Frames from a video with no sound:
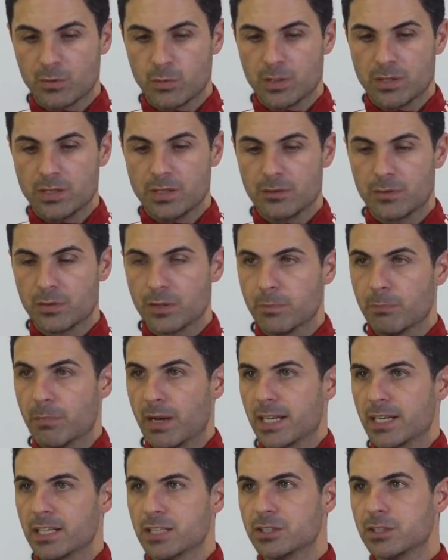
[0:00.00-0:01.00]
with different
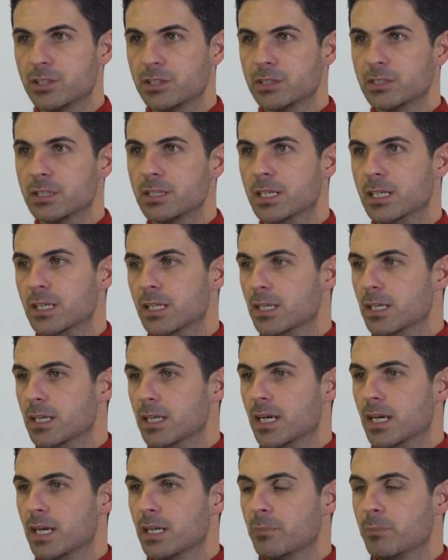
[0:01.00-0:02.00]
managers
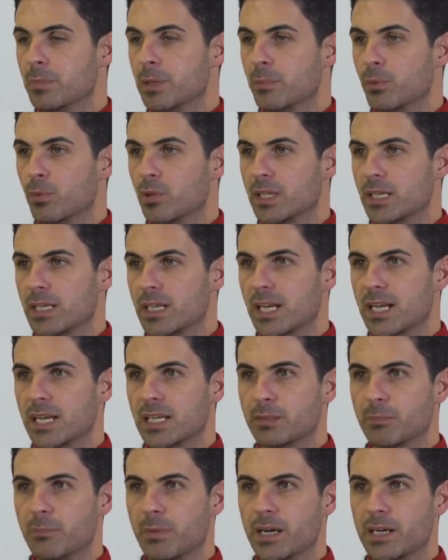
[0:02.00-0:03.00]
and people that I
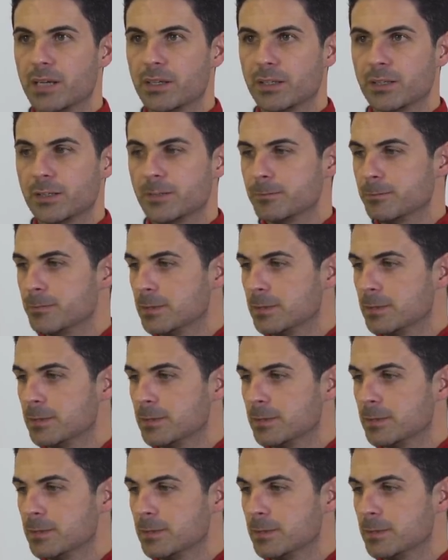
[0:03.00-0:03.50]
admire,